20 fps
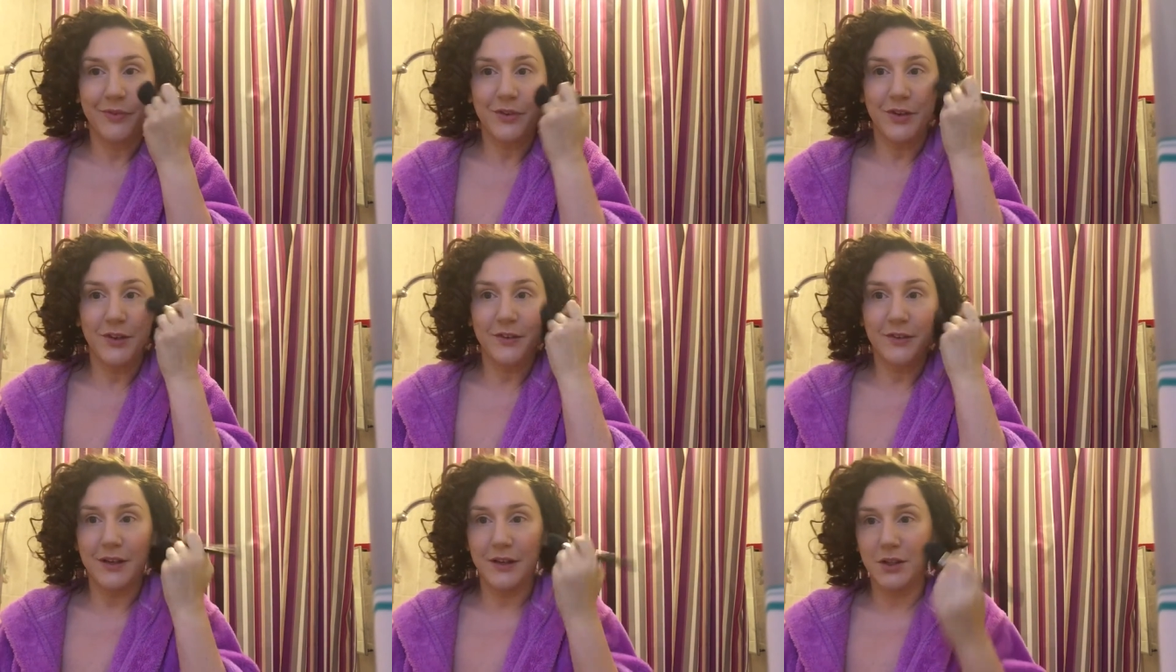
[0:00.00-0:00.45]

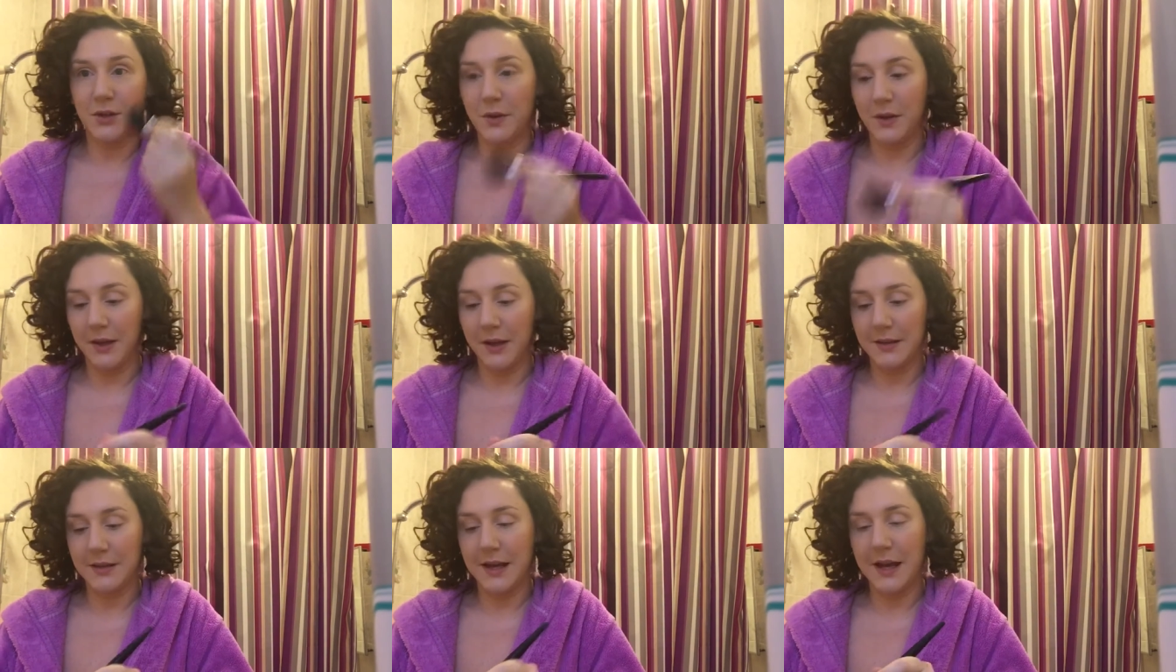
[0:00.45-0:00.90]
Just
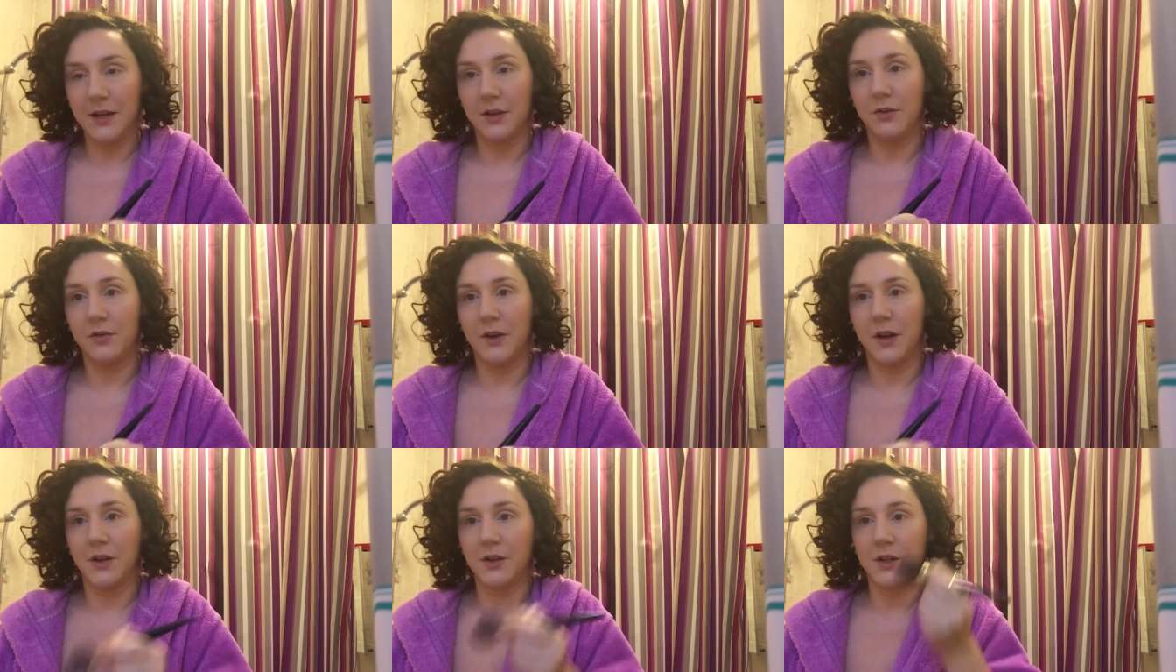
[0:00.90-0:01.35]
doing it to add a
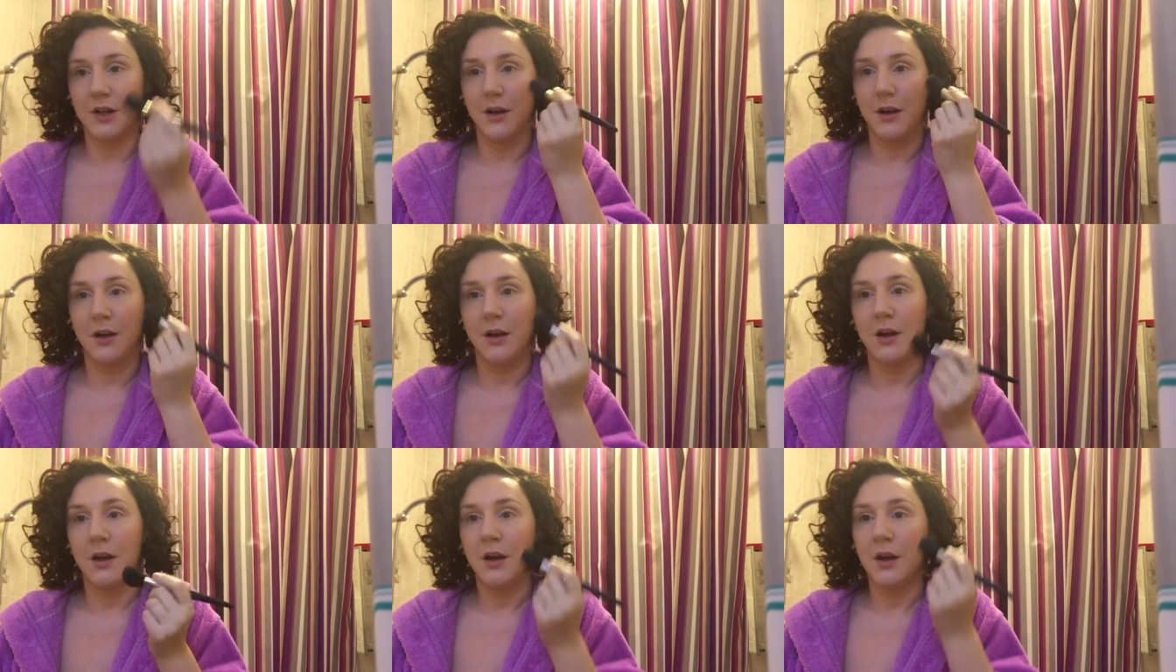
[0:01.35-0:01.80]

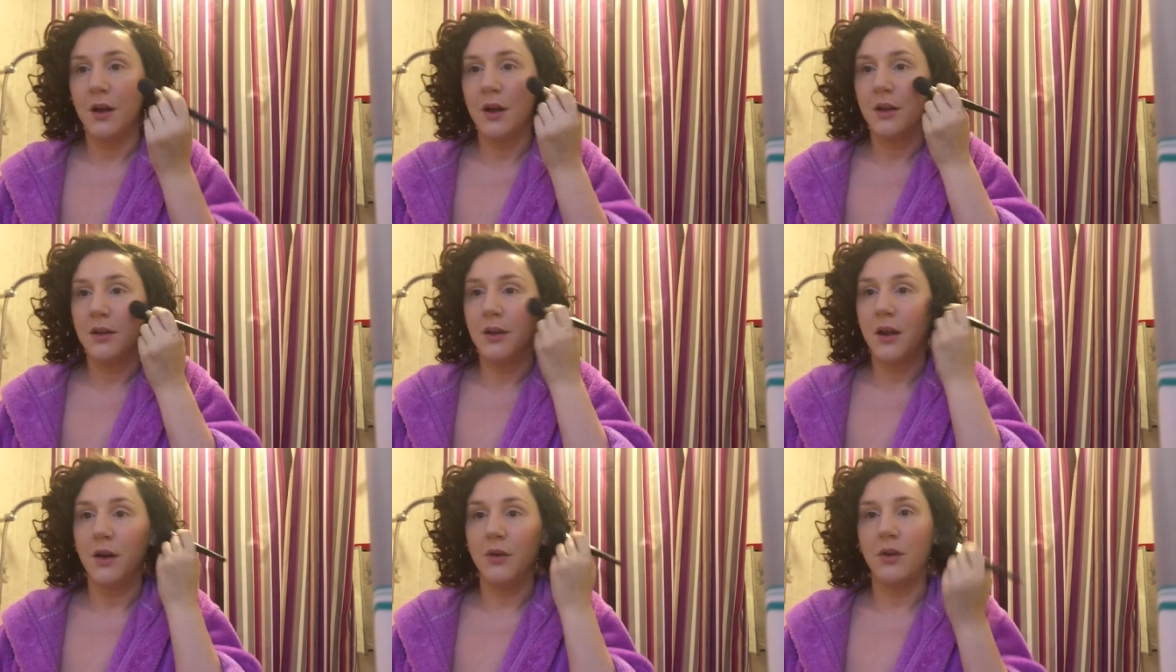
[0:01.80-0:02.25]
flusher.
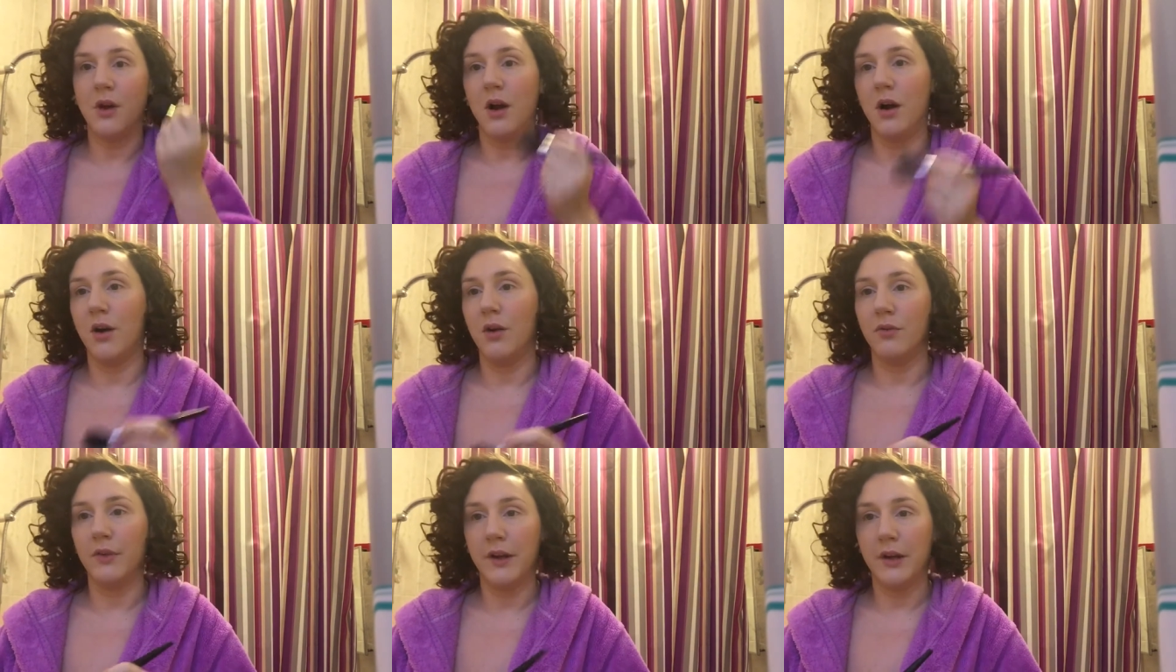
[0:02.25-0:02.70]
No
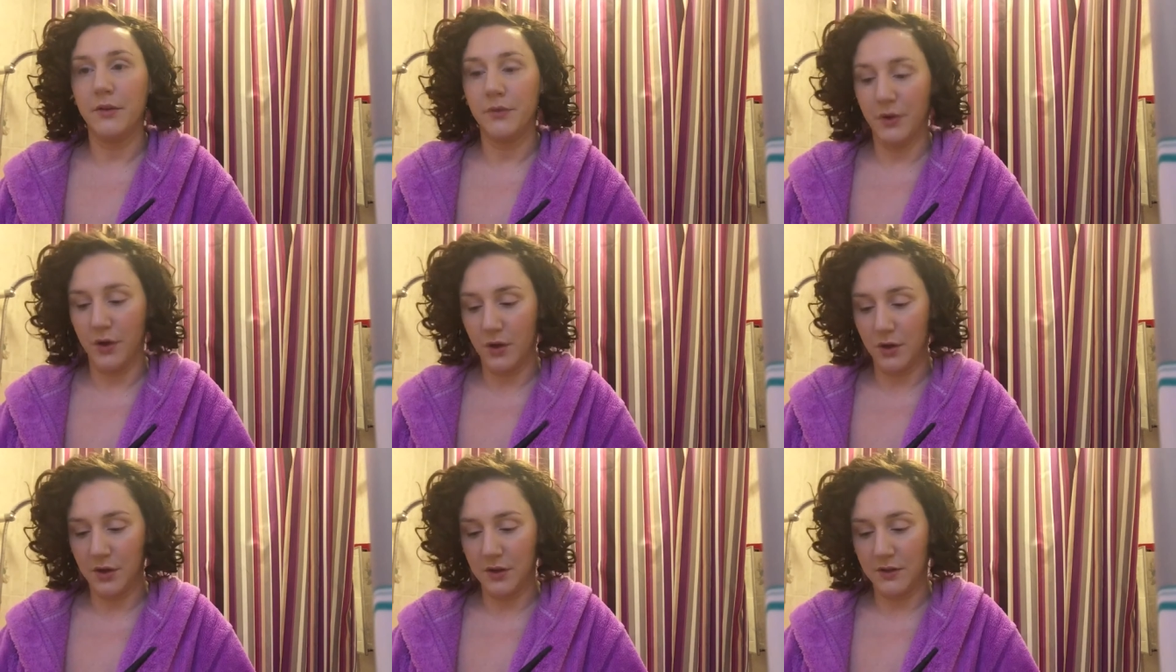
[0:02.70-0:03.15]
carving,
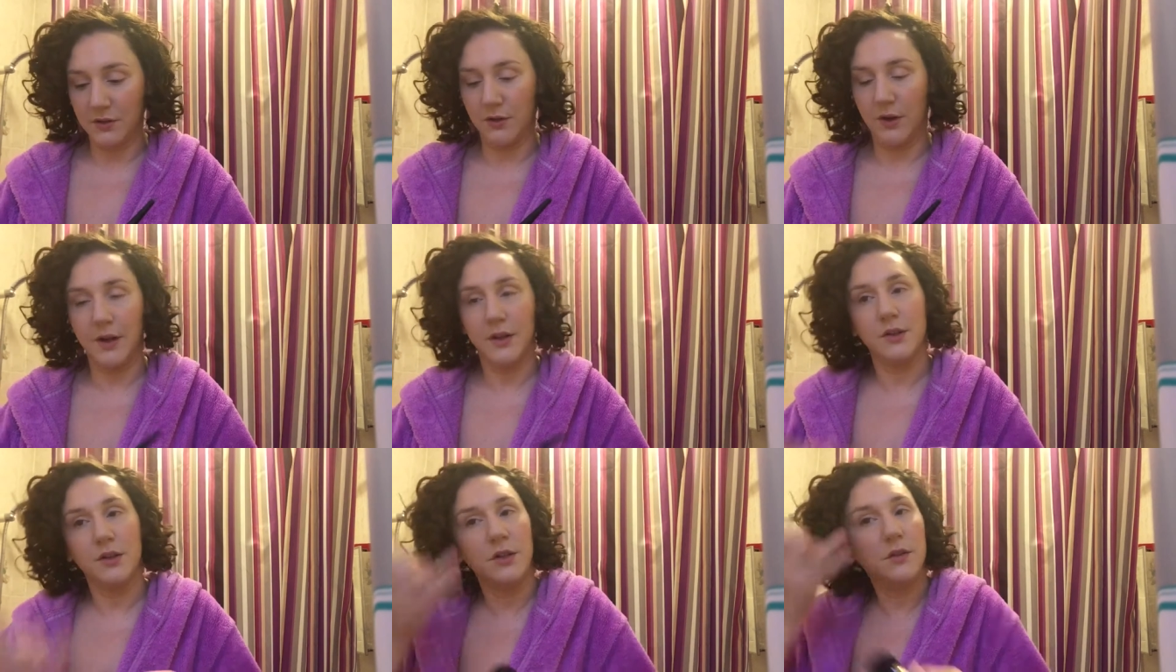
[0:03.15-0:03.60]
for goodness
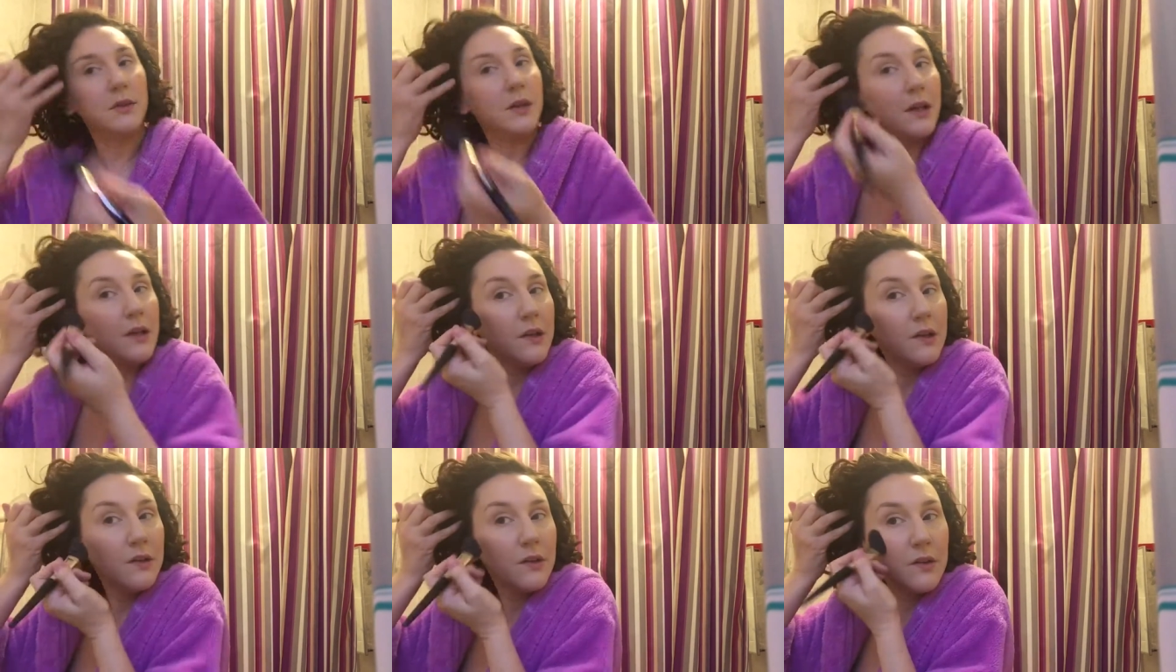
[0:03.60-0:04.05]
gracious
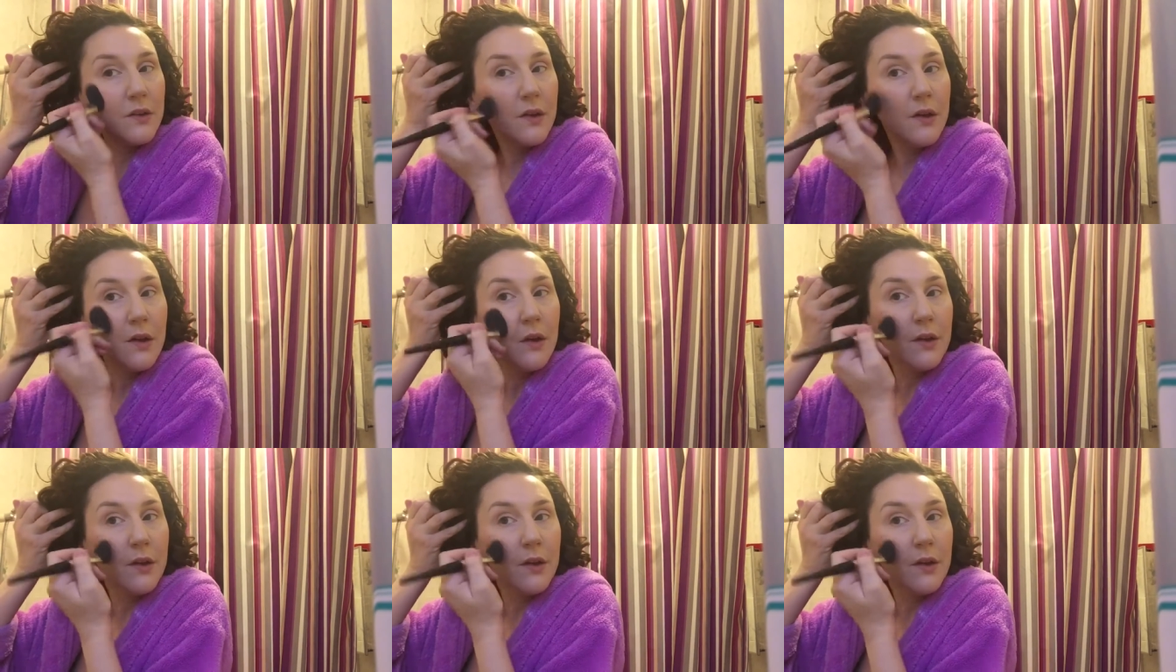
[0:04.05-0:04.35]
sake, it's